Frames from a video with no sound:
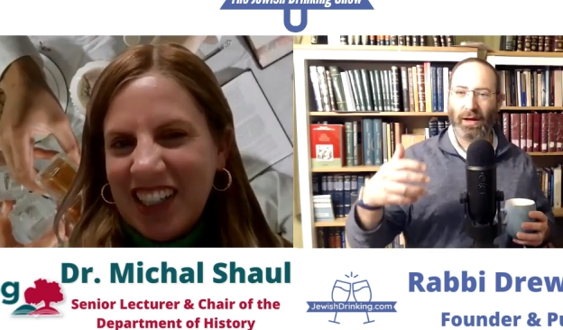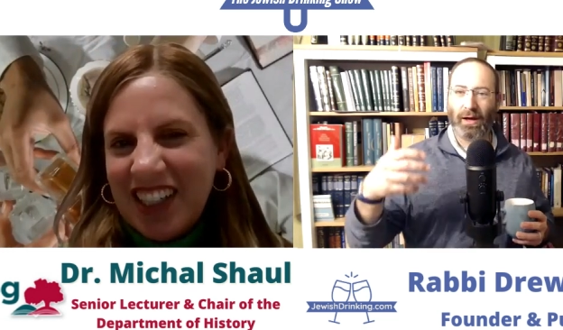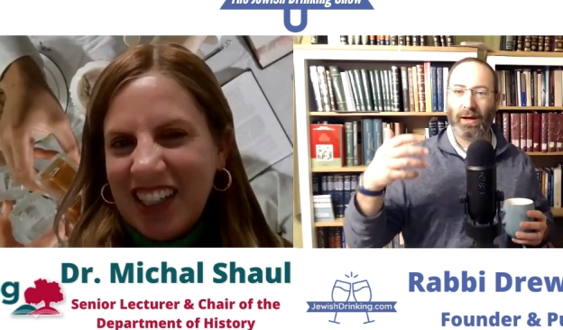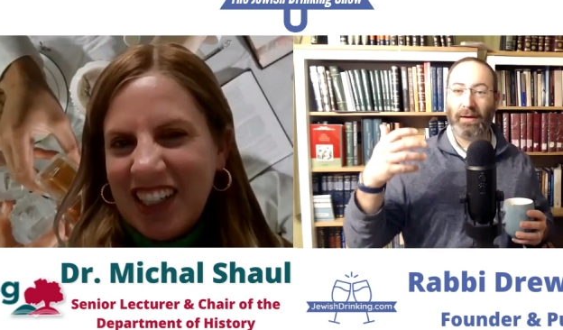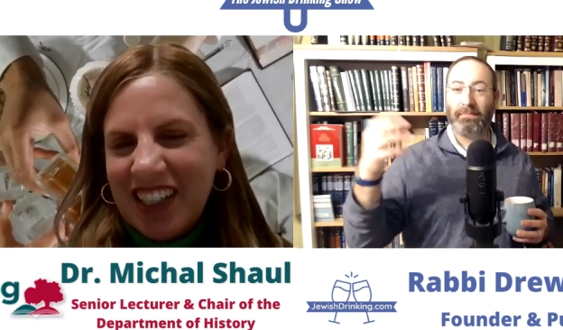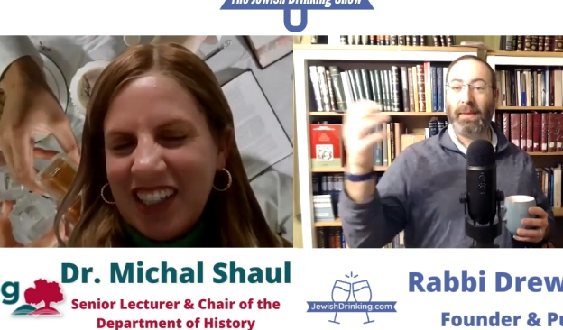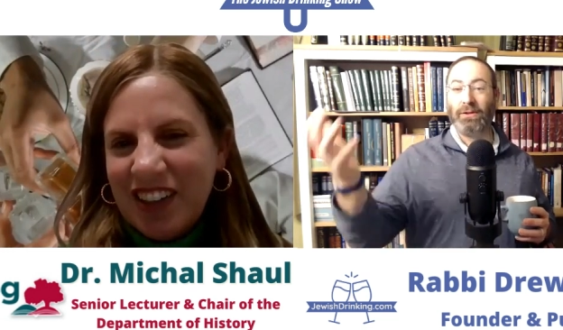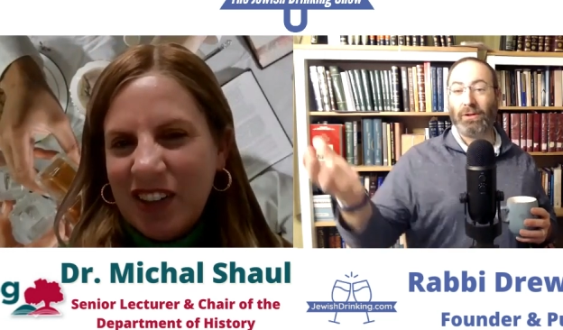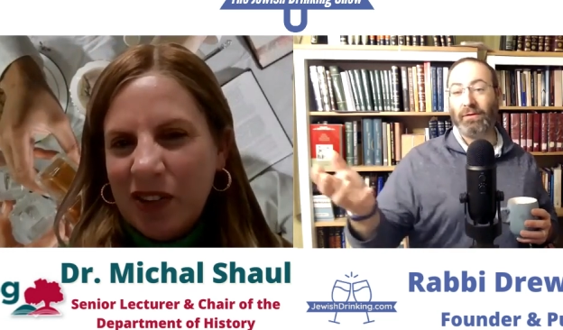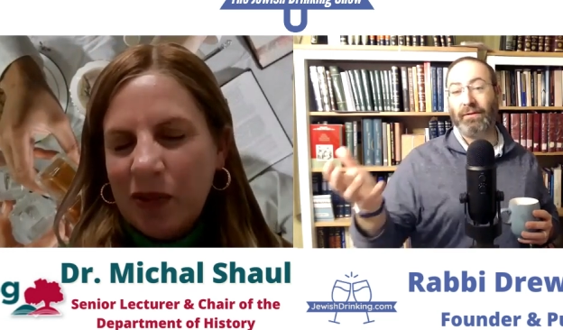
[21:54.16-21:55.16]
Speaker 1: Uh, a
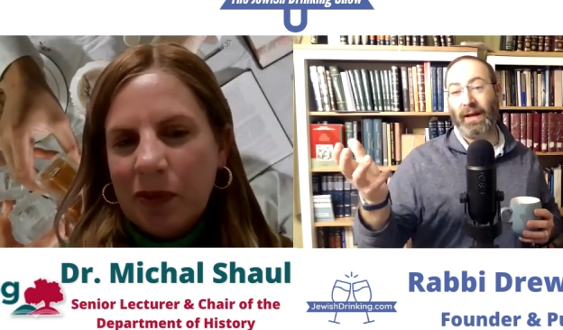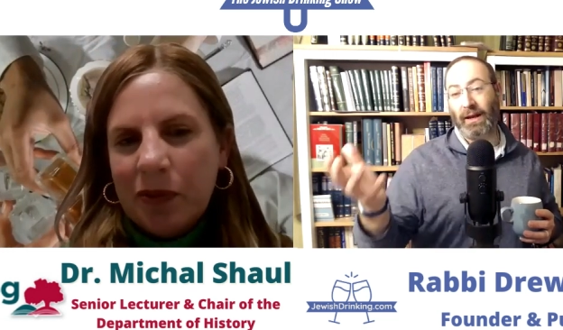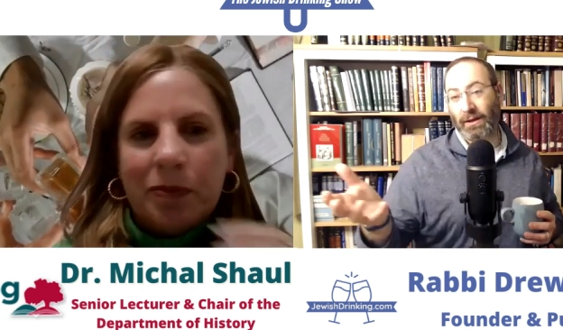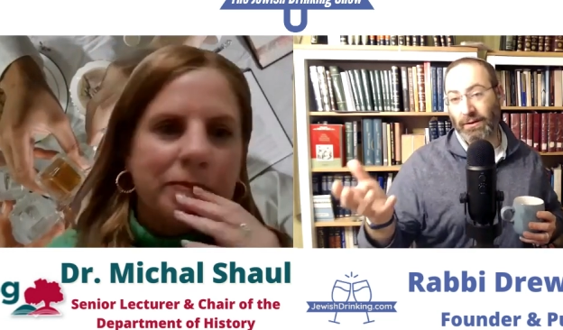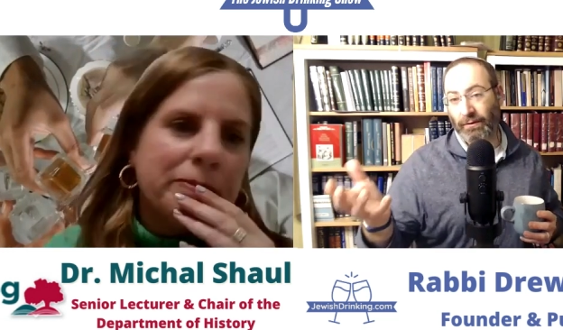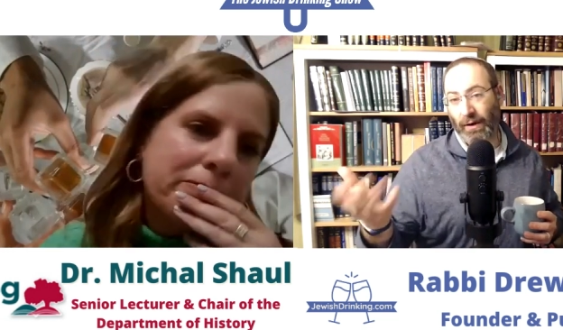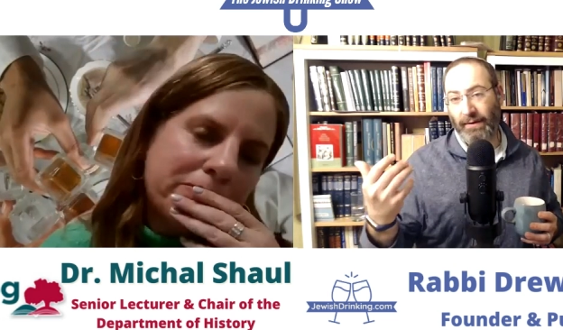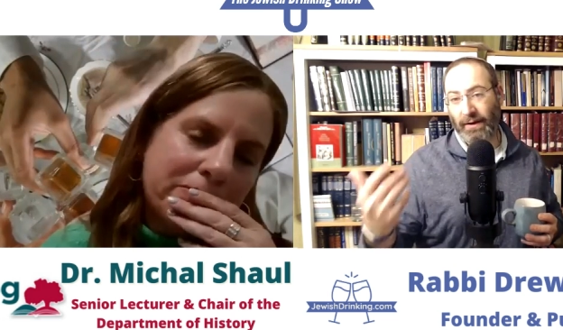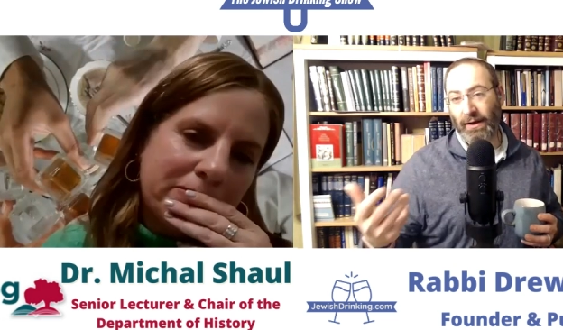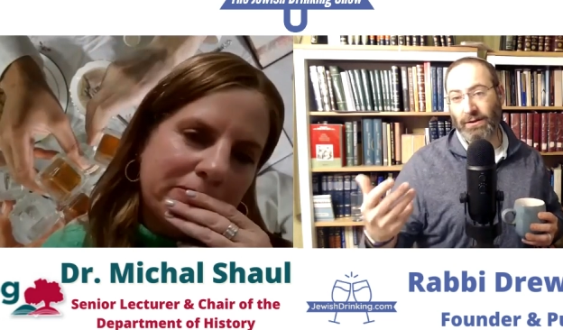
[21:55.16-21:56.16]
major advantage for
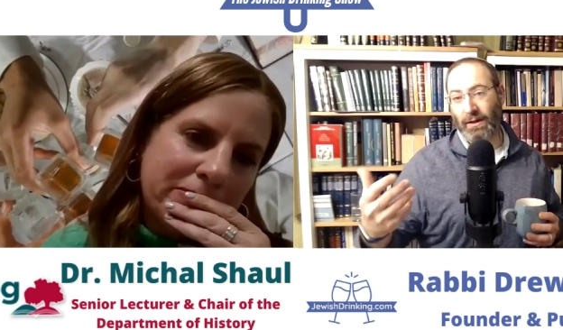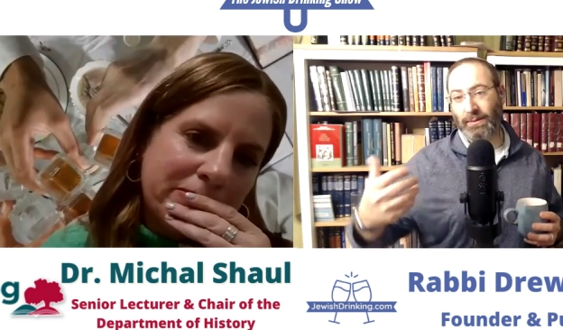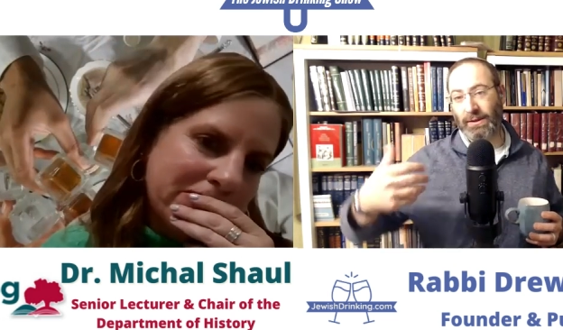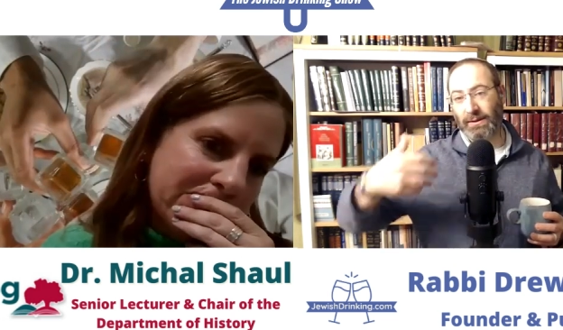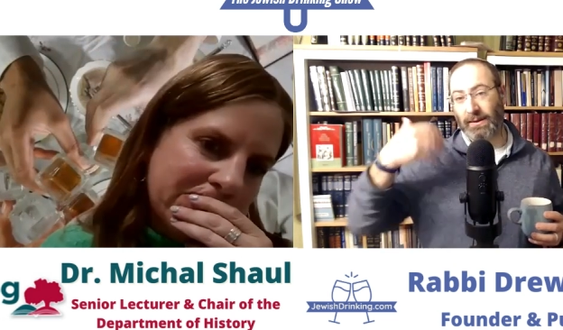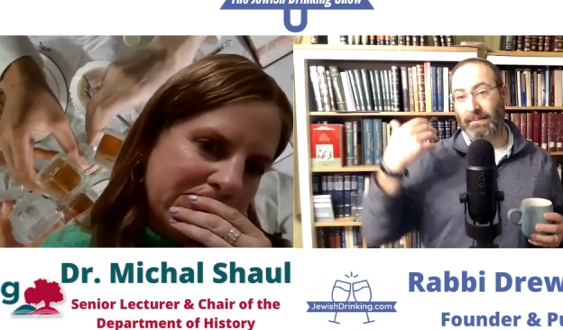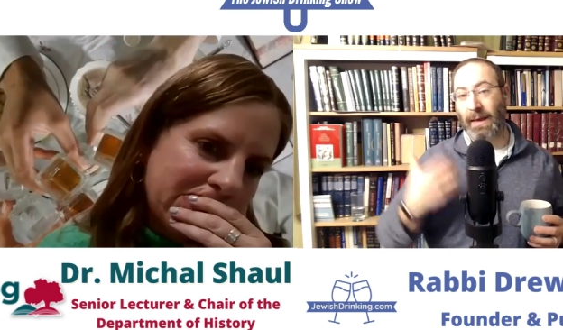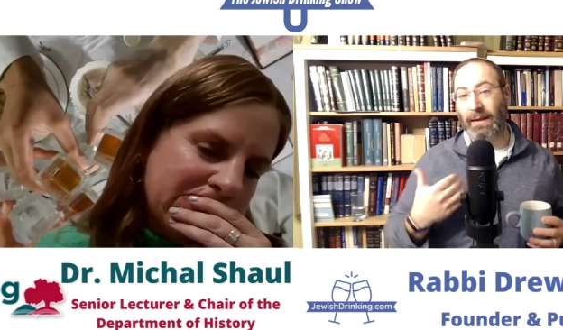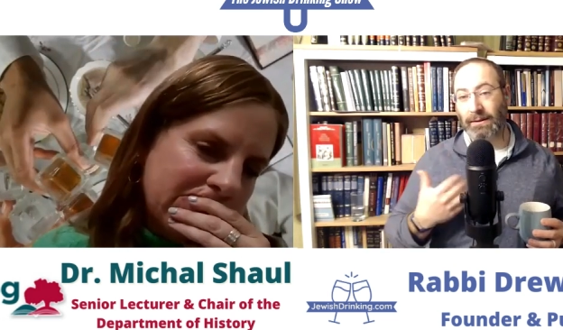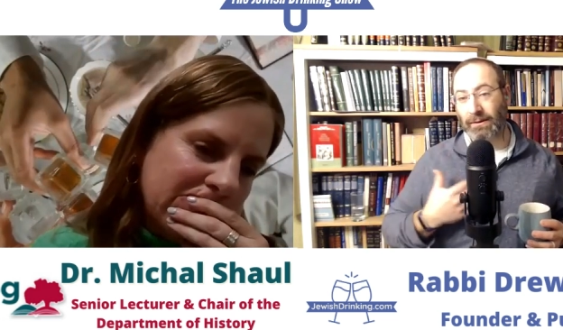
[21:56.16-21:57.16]
having kiddish clubs is it's a
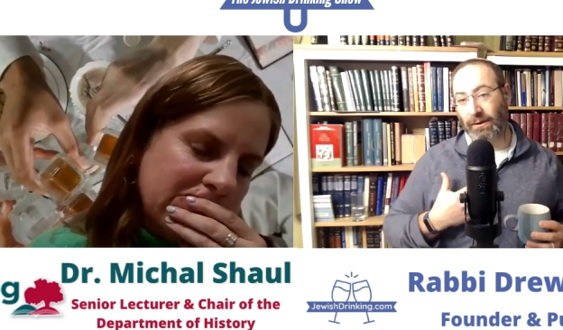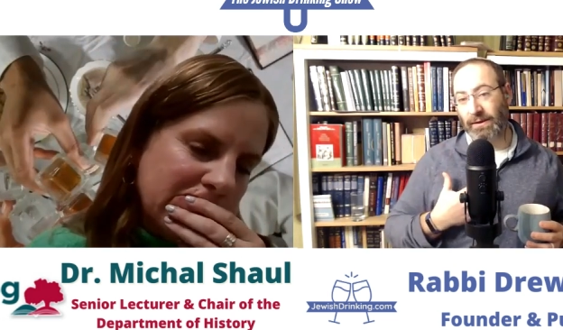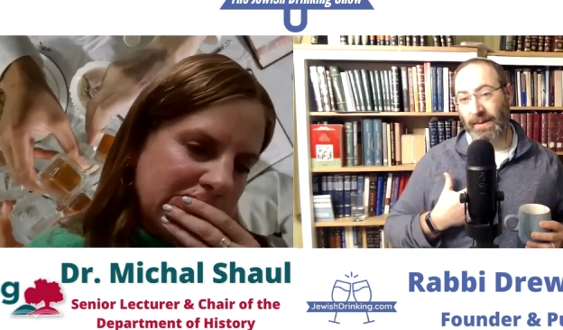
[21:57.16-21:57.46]
men's only